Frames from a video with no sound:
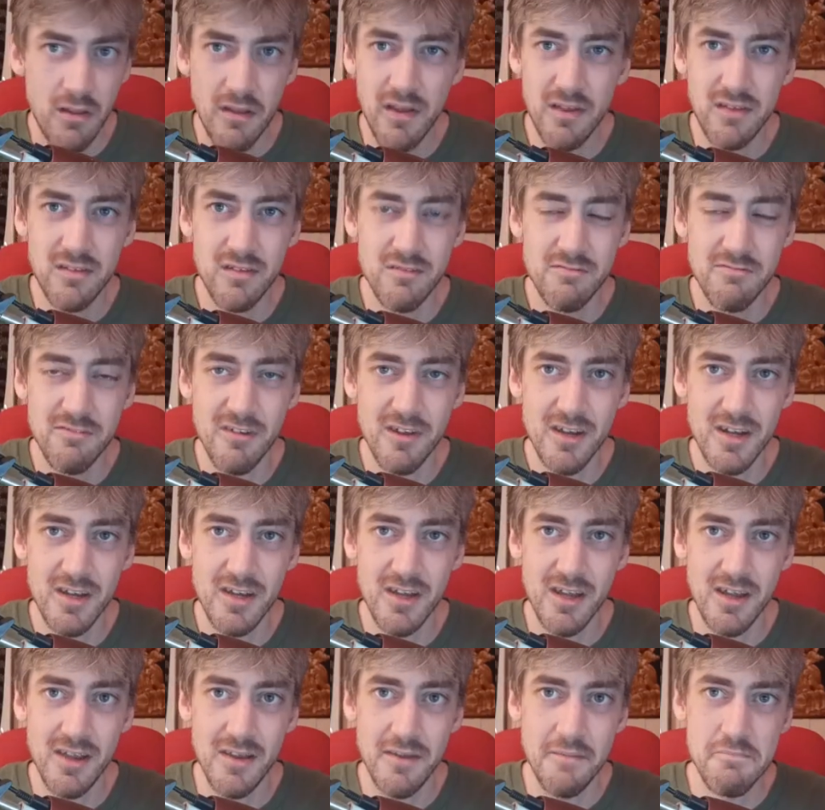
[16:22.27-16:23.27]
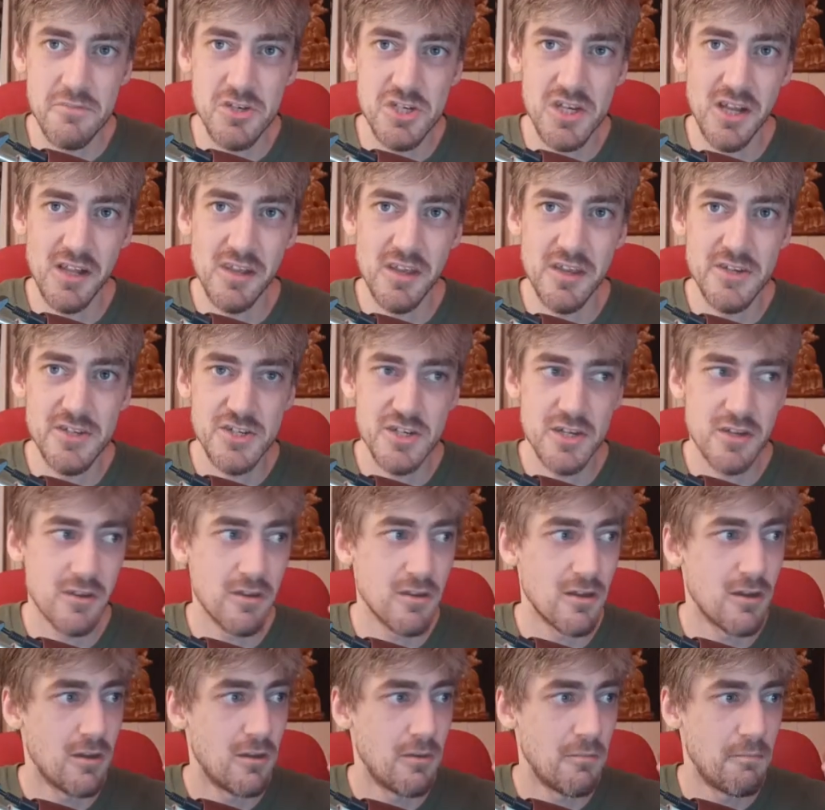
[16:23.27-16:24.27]
that's a funny name, Shelley
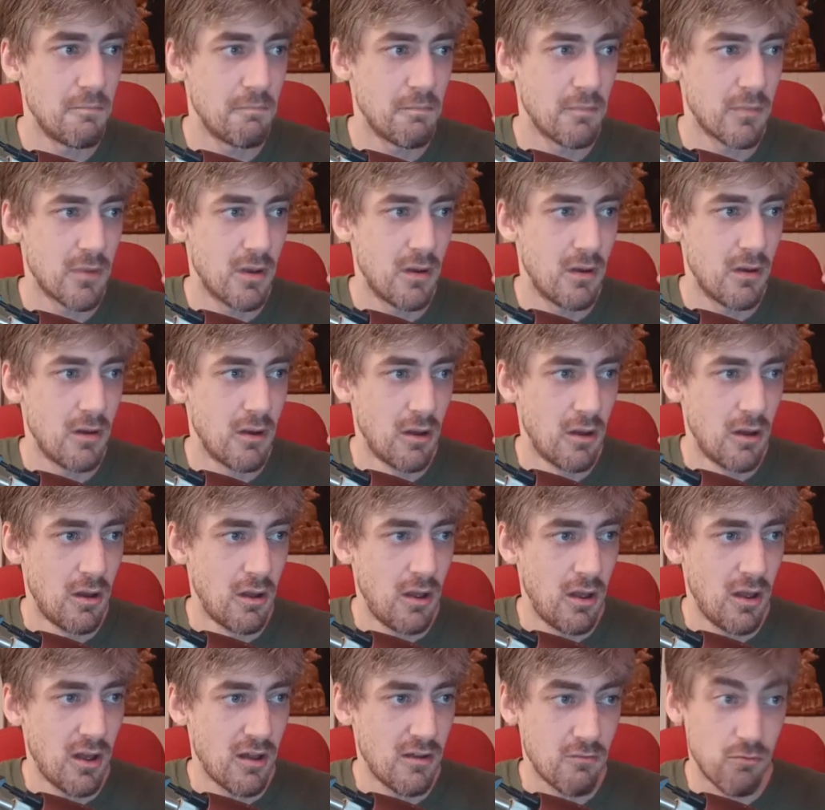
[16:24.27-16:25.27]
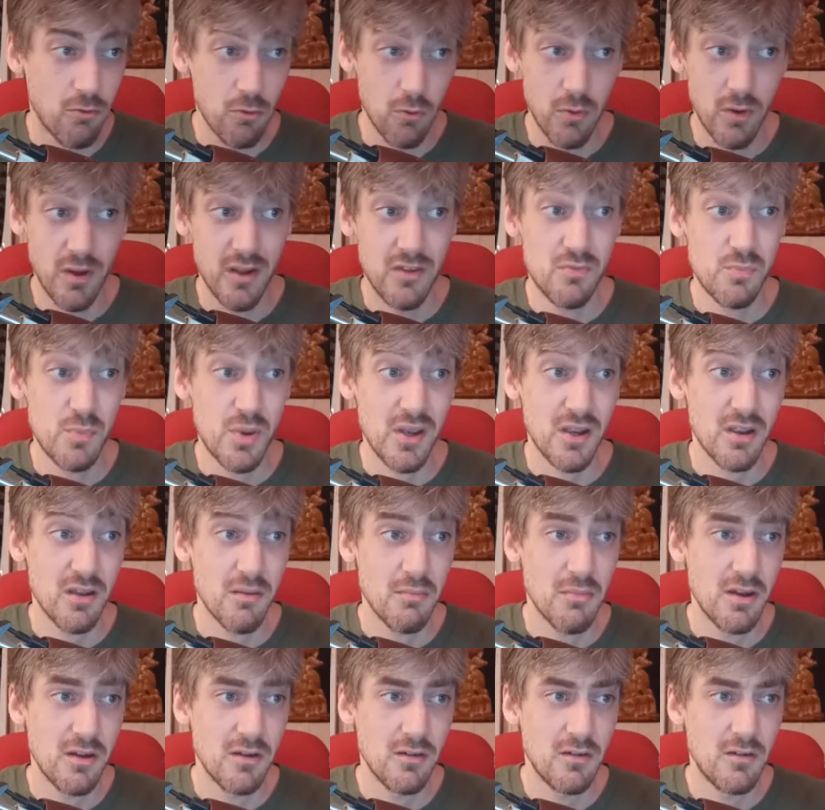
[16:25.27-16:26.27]
Sher, have always been
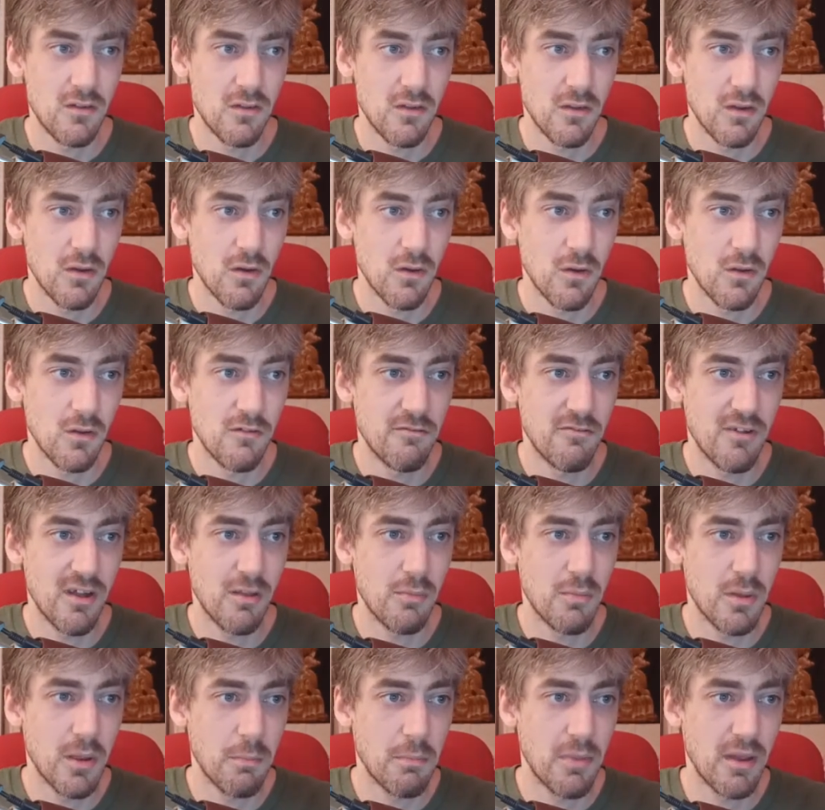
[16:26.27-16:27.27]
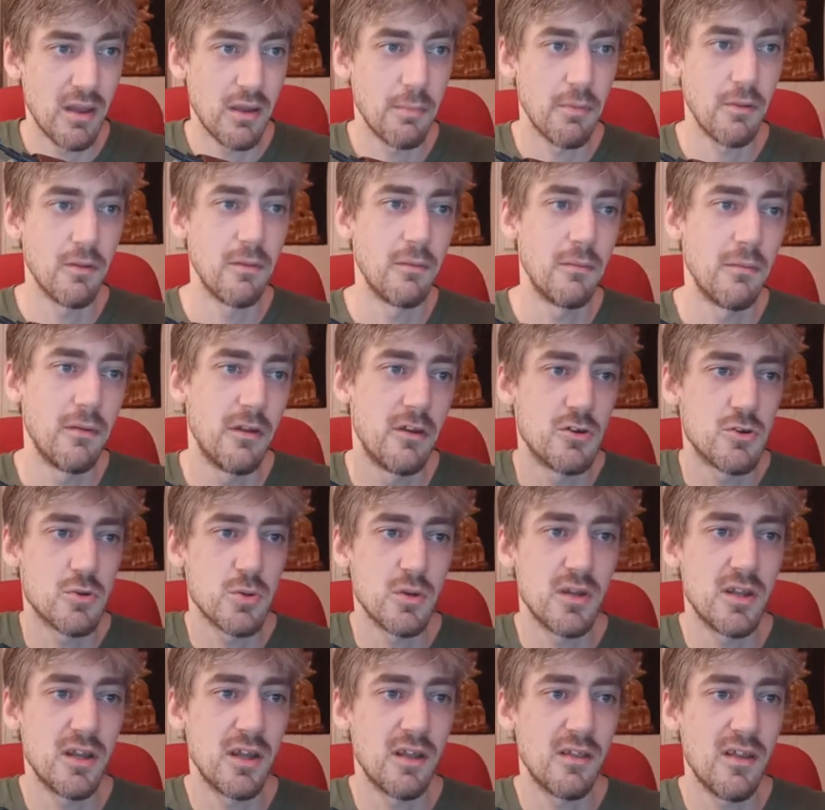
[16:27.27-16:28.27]
committed to the goal of helping people and
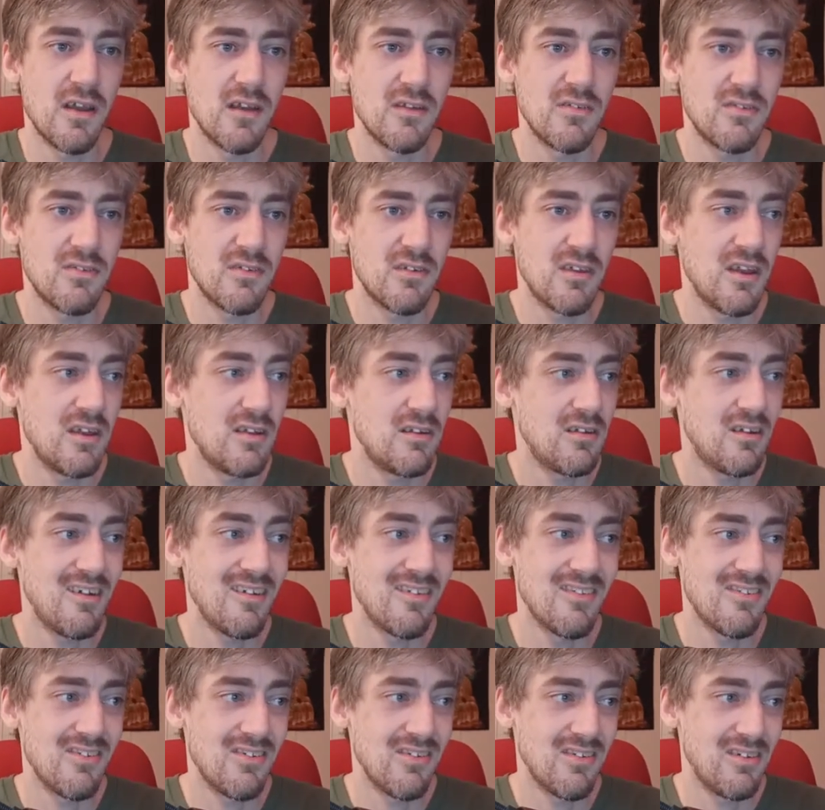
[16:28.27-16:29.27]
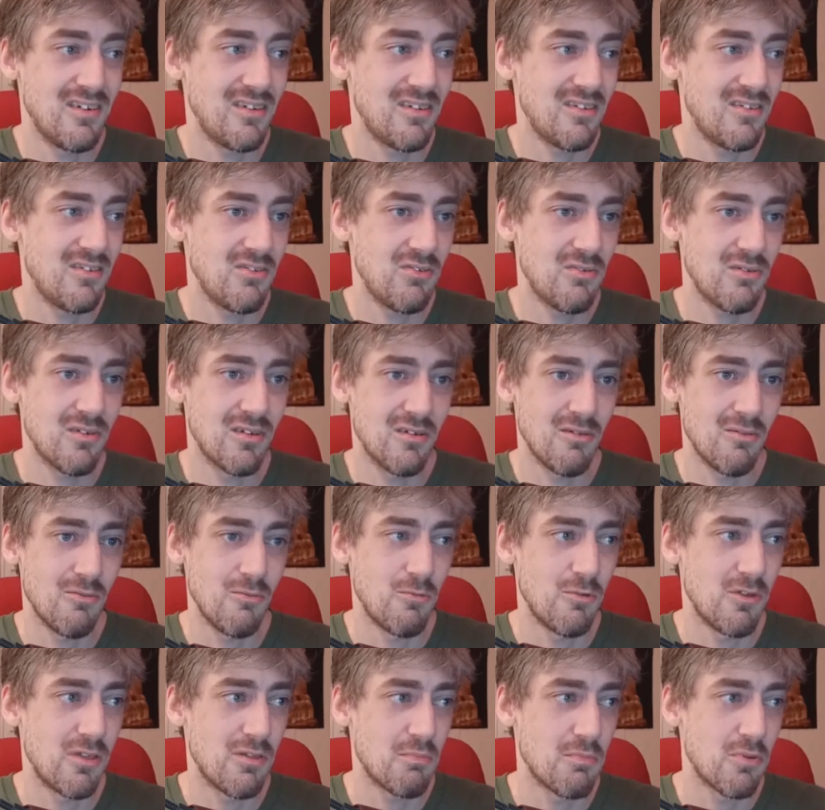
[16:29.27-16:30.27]
treating their skin concerns
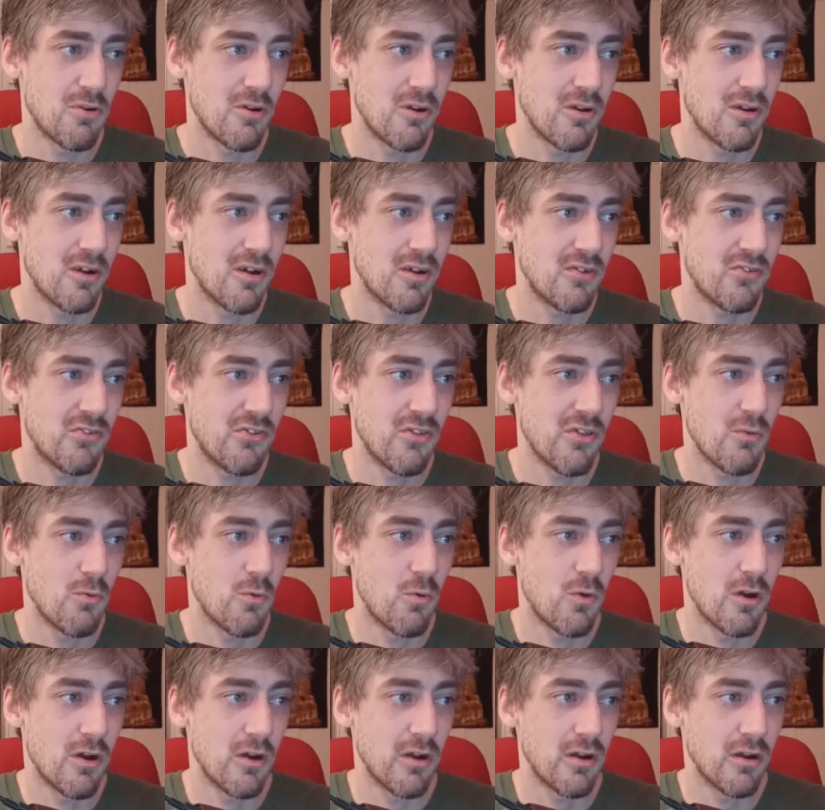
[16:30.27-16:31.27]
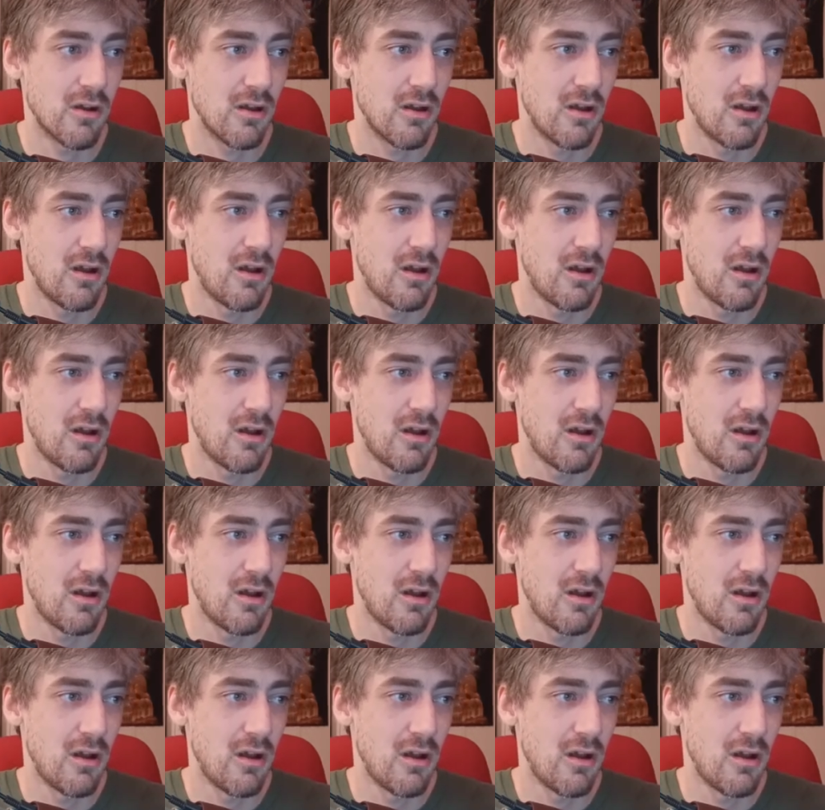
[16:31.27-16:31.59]
with products that work